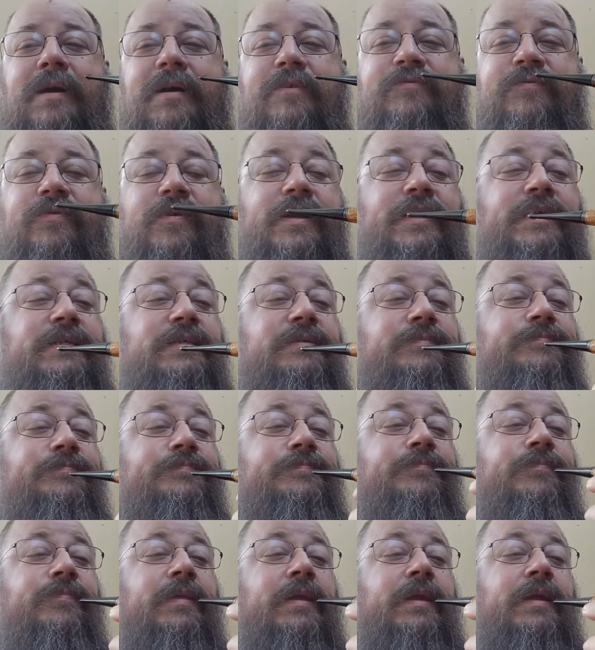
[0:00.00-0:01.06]
my friend,
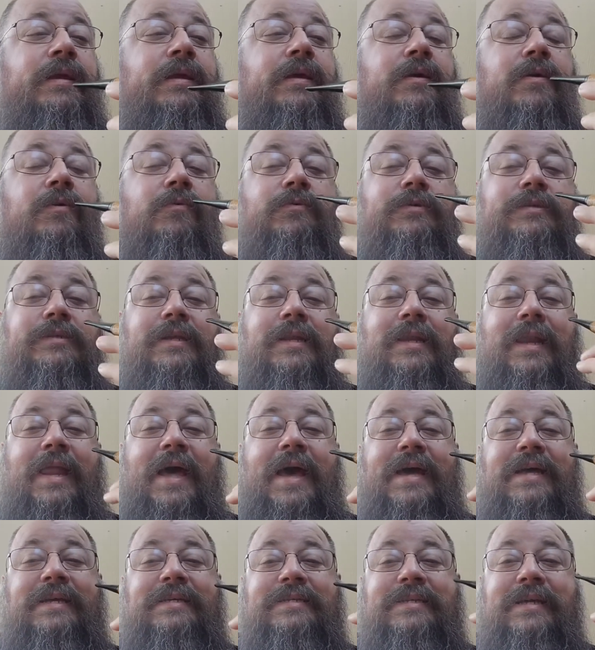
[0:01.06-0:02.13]
was the
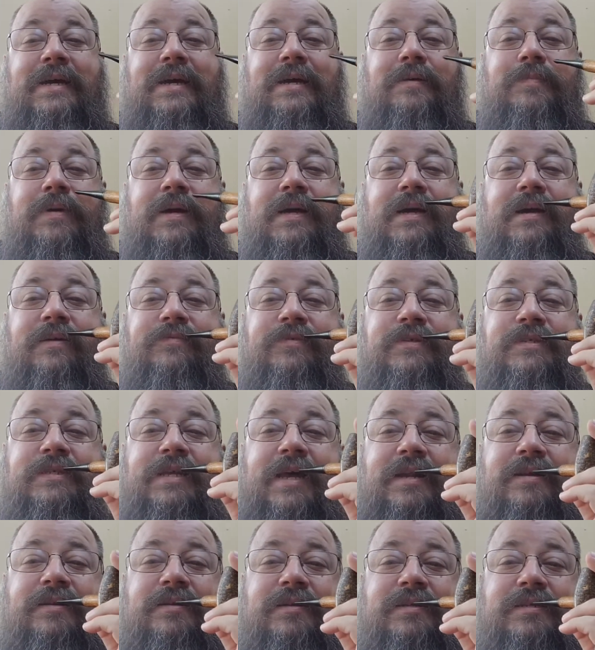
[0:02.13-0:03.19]
last time I ever
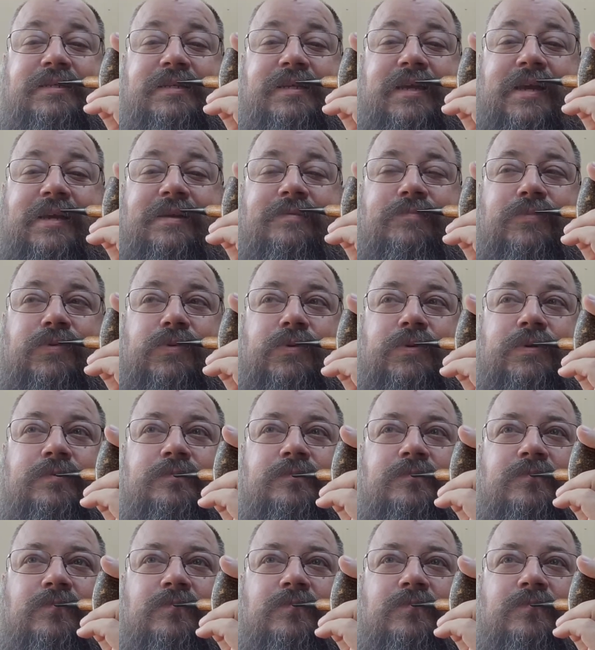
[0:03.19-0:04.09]
sat on a skateboard.